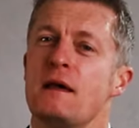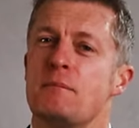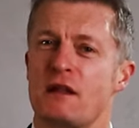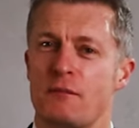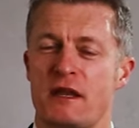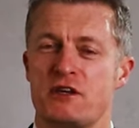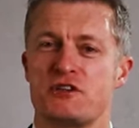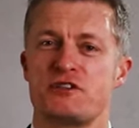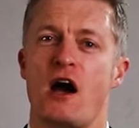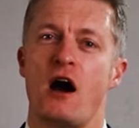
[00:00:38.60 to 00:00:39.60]
Middle
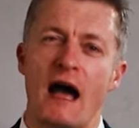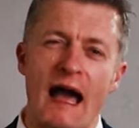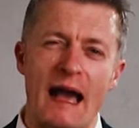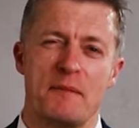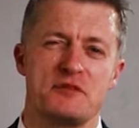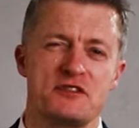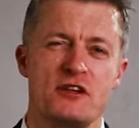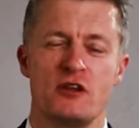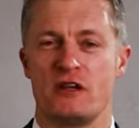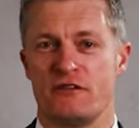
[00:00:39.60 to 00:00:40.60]
managers are
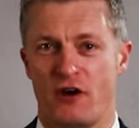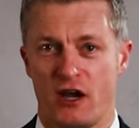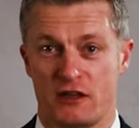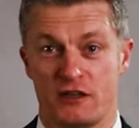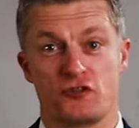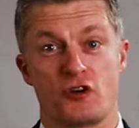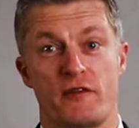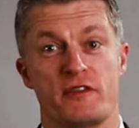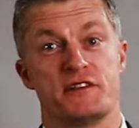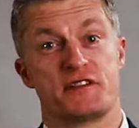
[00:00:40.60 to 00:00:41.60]
absolutely vital in
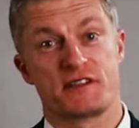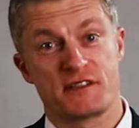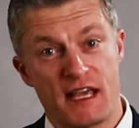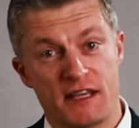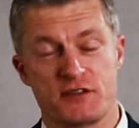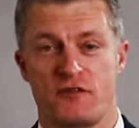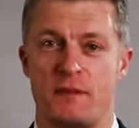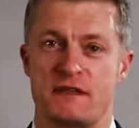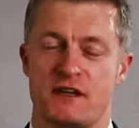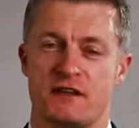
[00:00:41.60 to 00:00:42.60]
driving the success of a
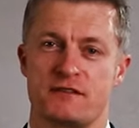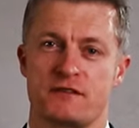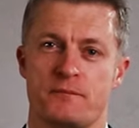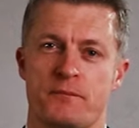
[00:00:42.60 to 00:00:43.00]
business.